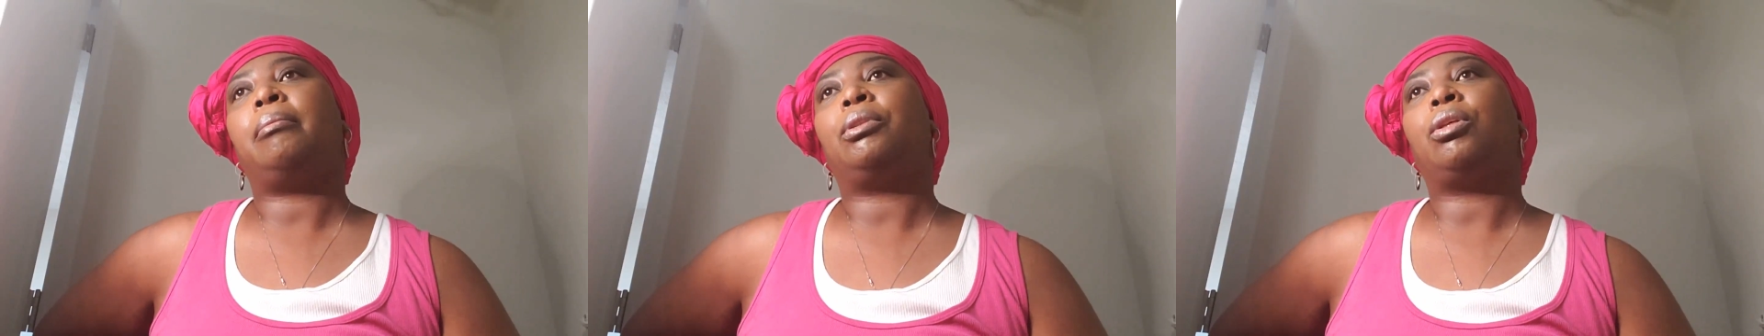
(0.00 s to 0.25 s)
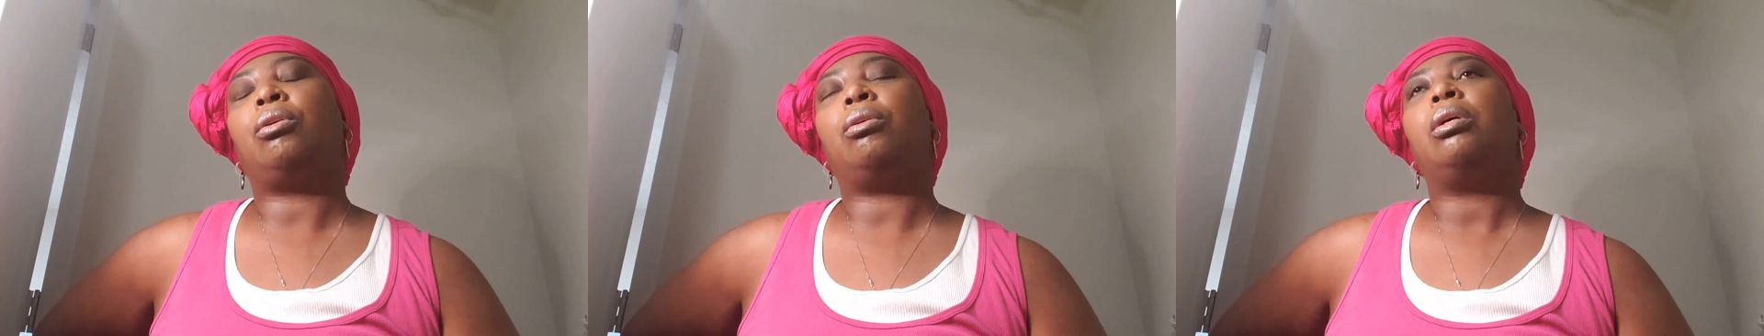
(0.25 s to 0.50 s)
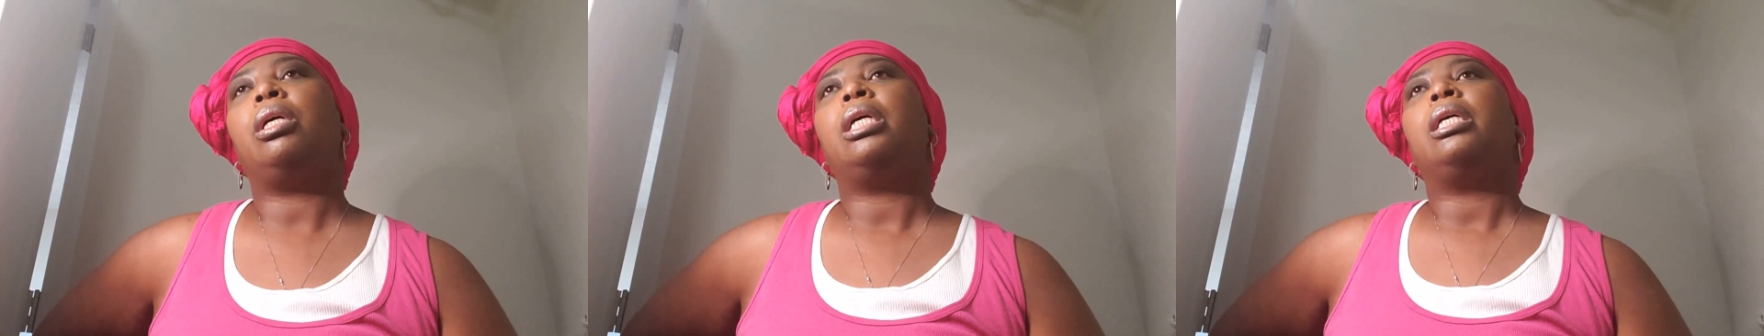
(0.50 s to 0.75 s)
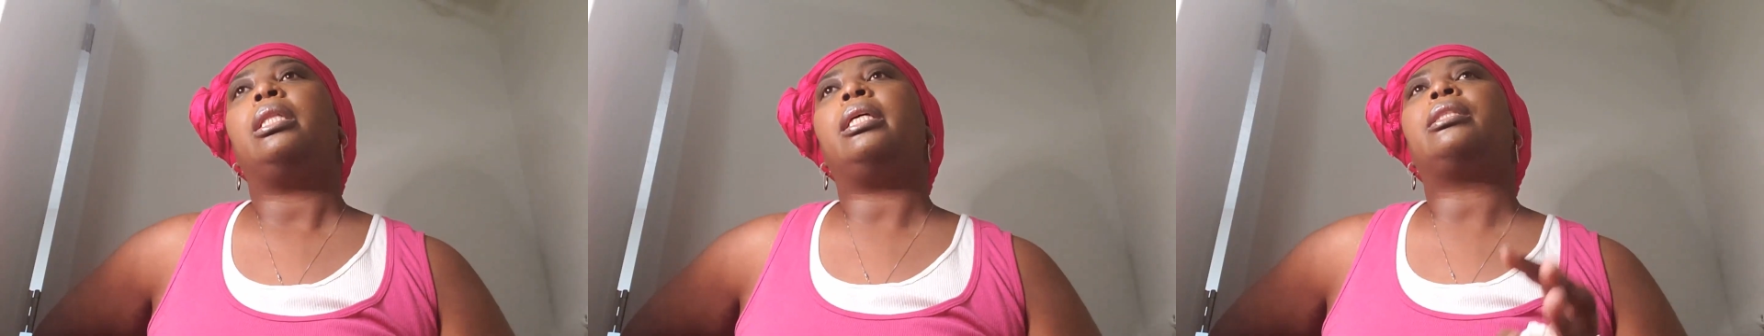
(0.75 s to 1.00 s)
So
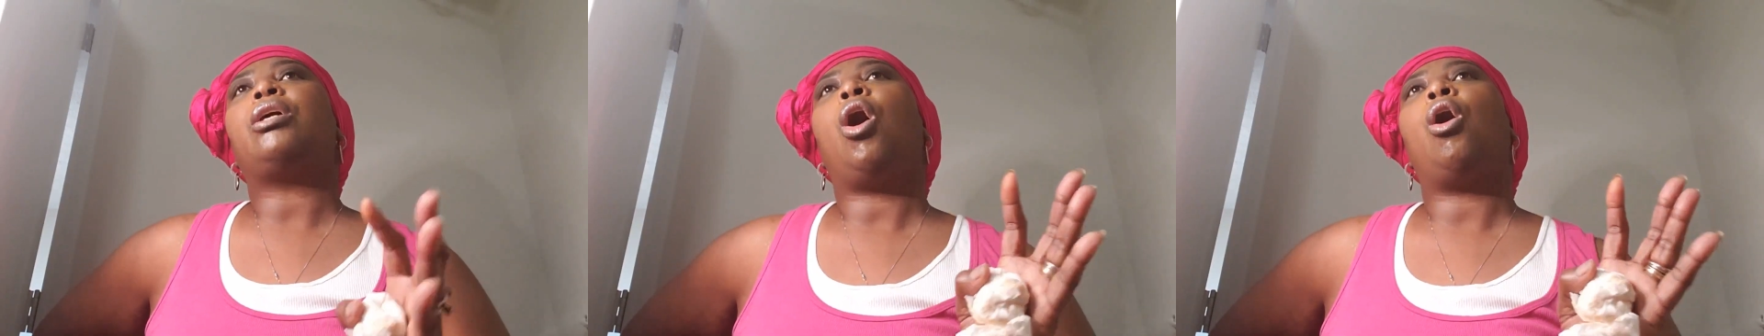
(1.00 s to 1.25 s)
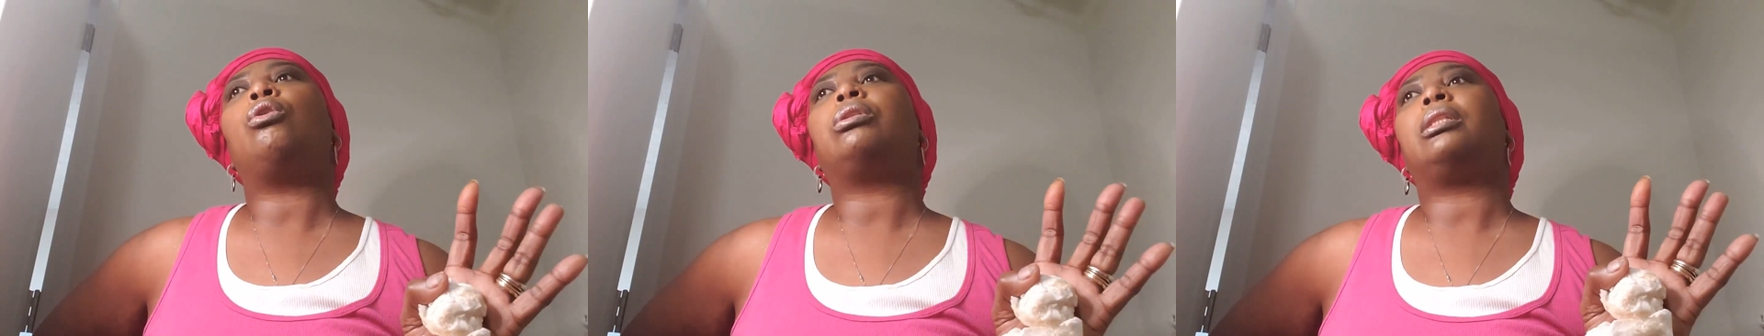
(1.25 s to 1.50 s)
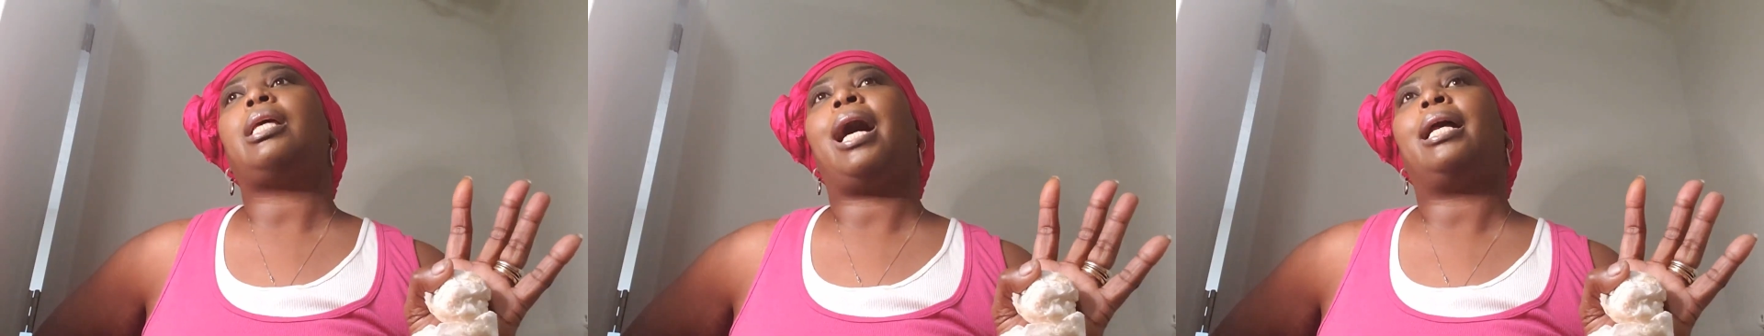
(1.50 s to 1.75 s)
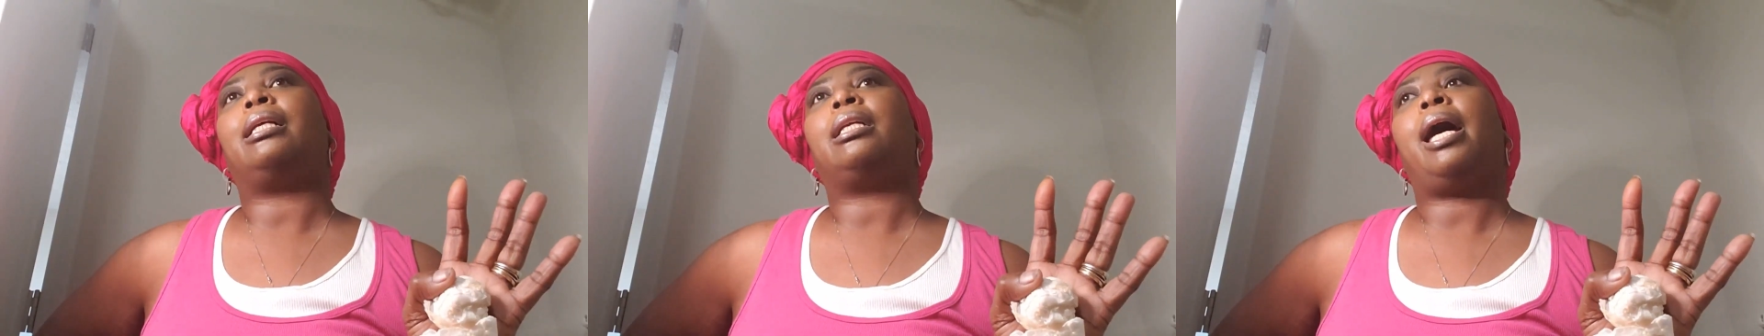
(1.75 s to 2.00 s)
this whole
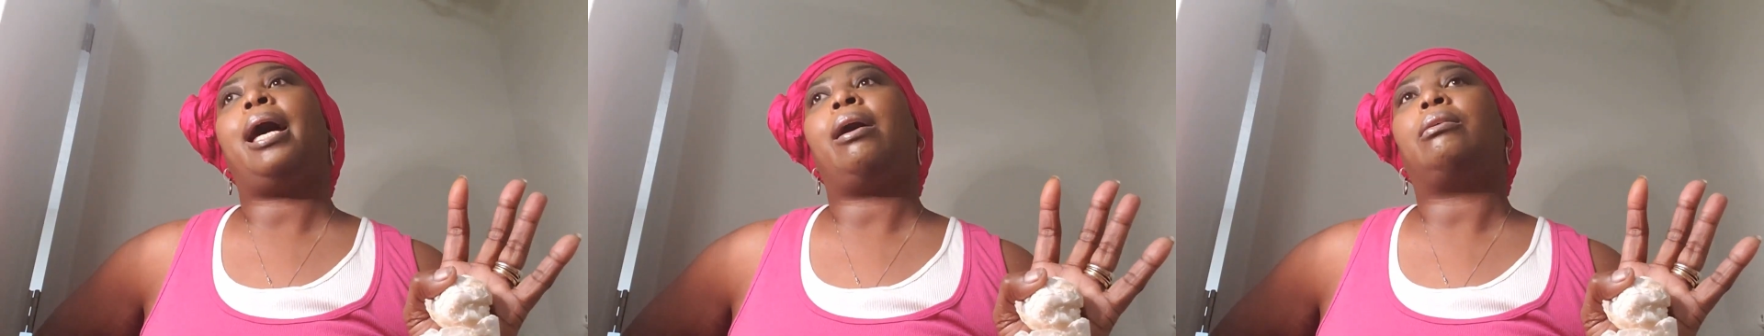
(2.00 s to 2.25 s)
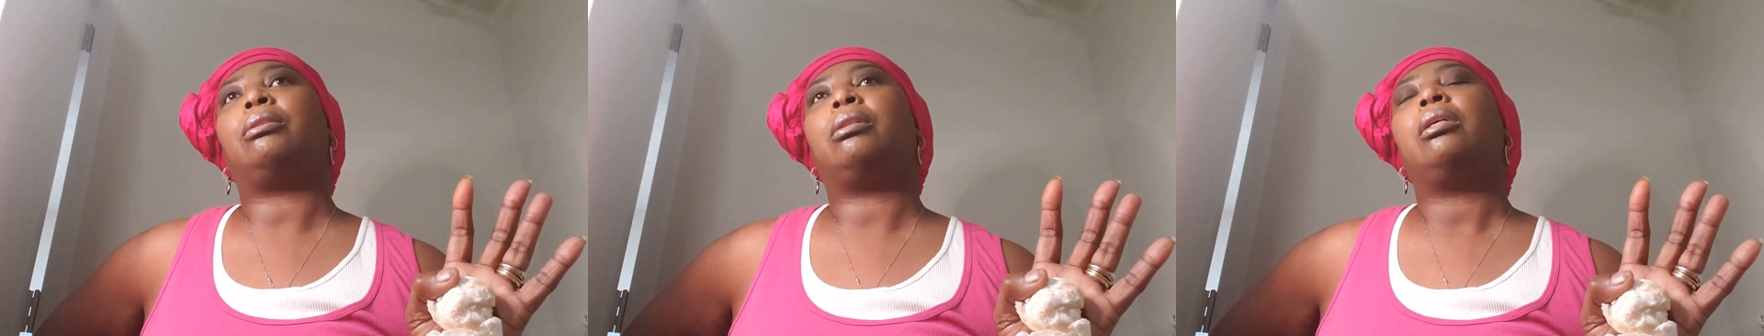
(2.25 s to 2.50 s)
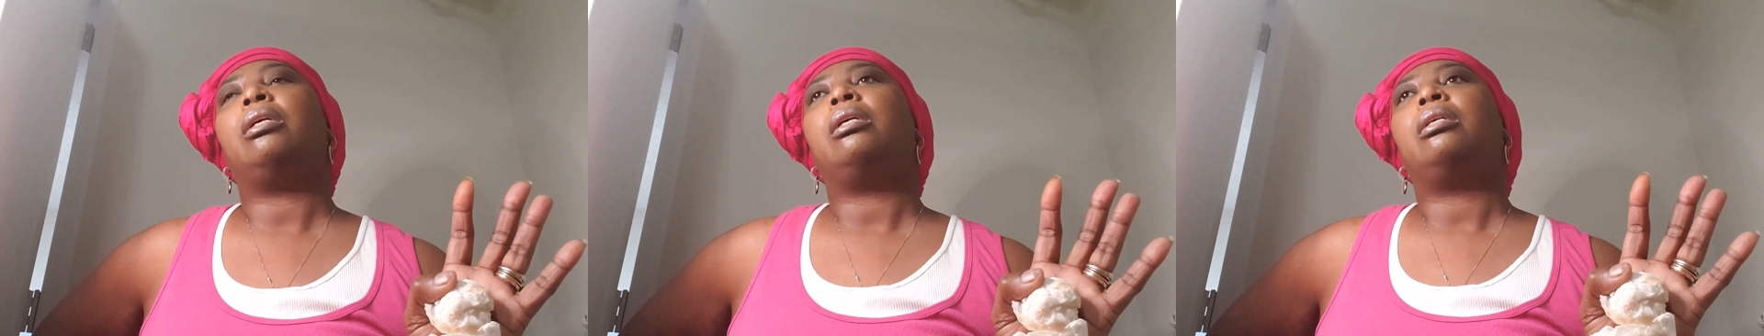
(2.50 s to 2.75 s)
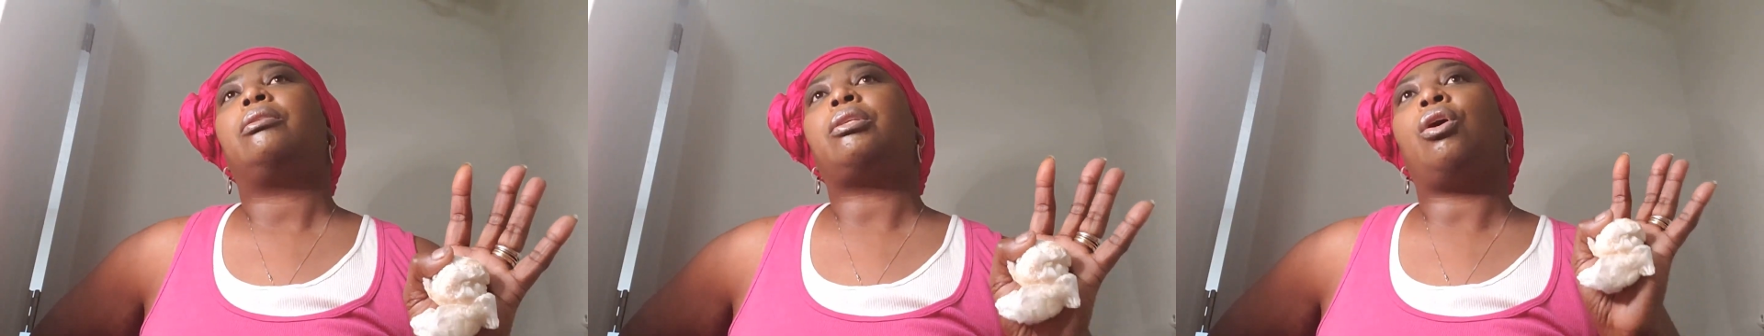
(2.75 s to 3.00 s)
side of the house,
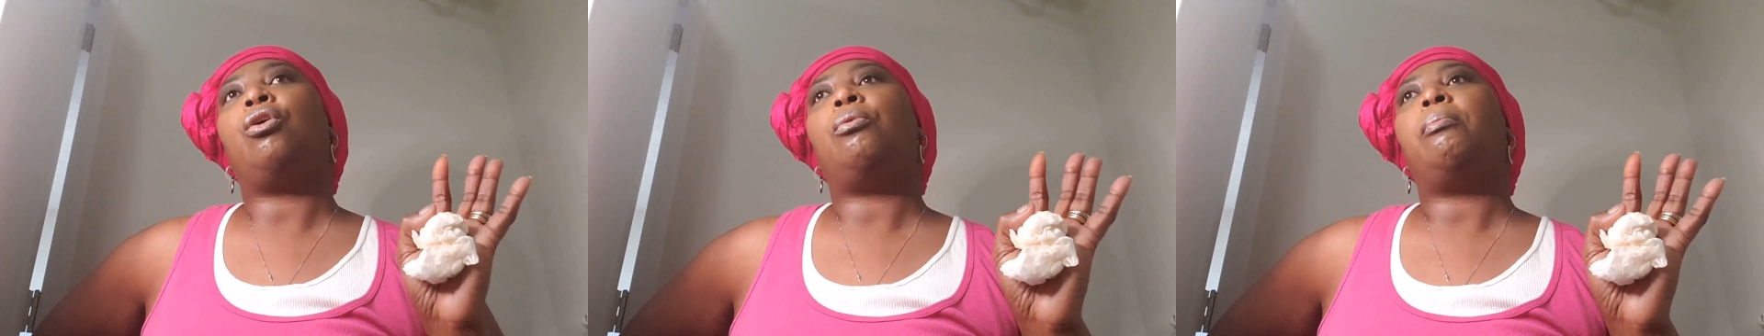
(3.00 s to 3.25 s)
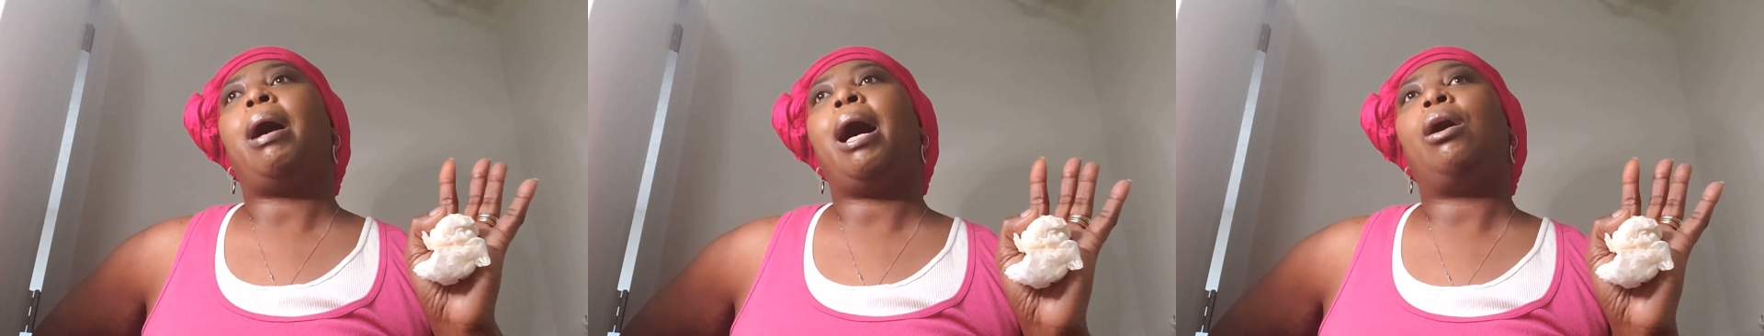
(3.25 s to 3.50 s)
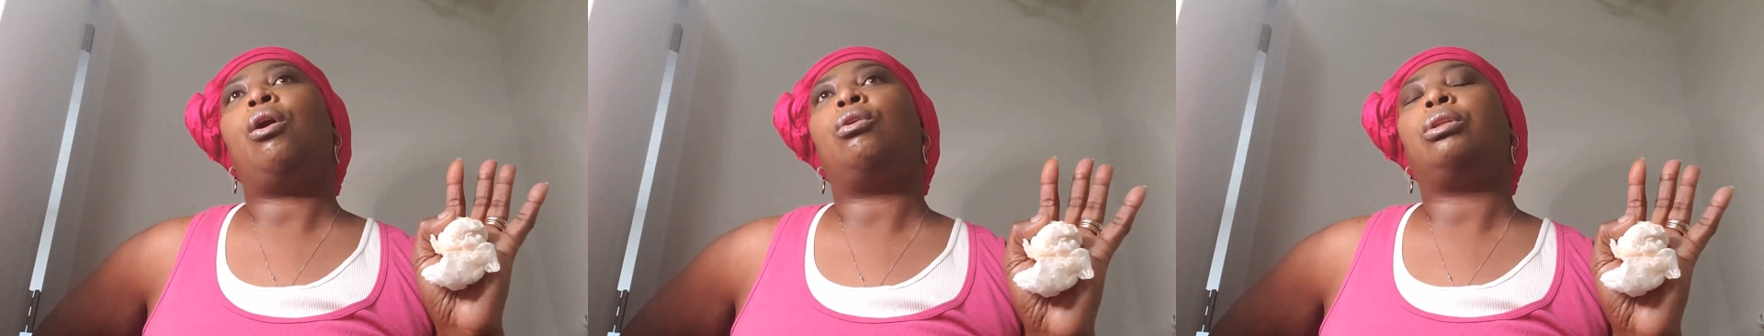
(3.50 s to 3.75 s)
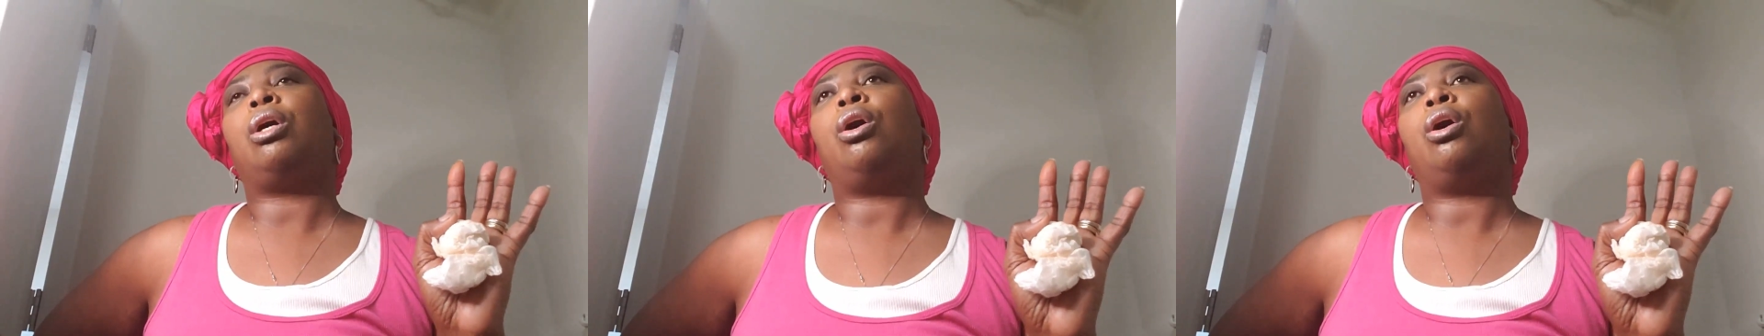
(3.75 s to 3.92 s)
so the